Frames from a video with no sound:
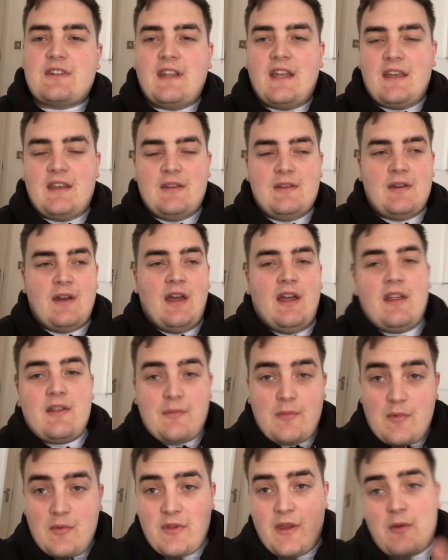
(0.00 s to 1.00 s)

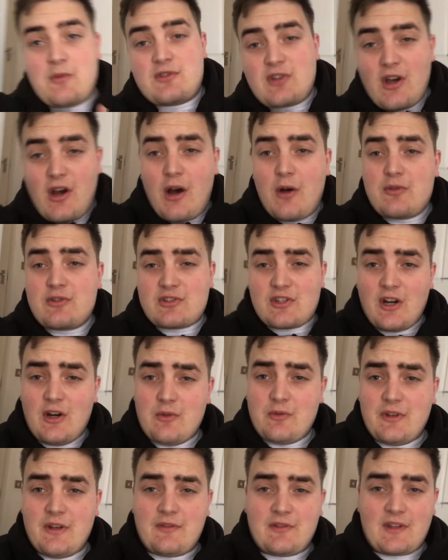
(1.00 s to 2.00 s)
I was
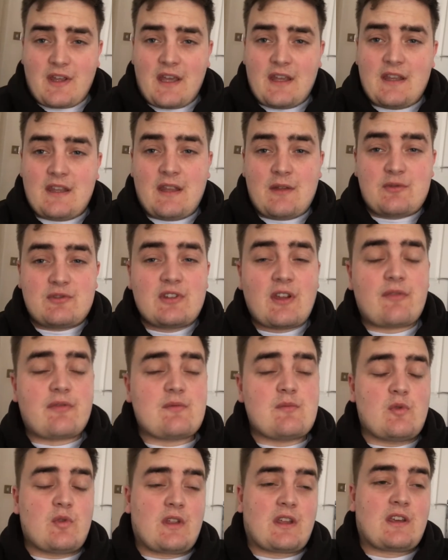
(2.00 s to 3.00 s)
told the other day that there was
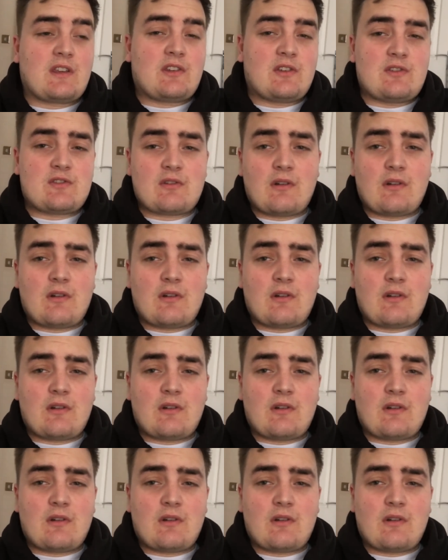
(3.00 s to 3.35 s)
nothing more they could do,